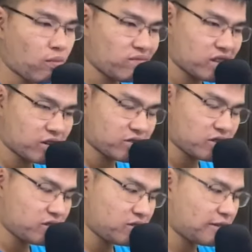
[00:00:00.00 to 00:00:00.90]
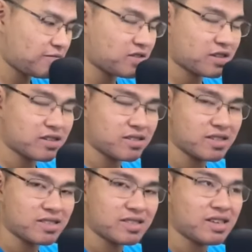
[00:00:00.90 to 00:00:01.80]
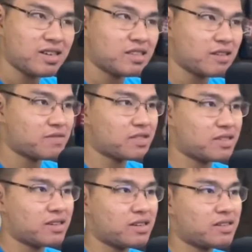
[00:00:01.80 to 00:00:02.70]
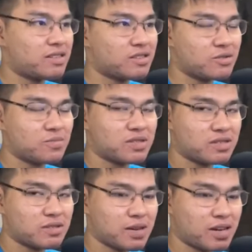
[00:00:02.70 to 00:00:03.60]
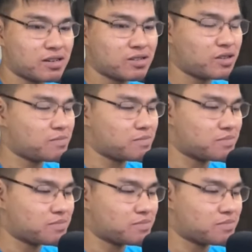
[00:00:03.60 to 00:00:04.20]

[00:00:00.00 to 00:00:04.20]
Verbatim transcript: now that you have done and seen everything, let's open this package up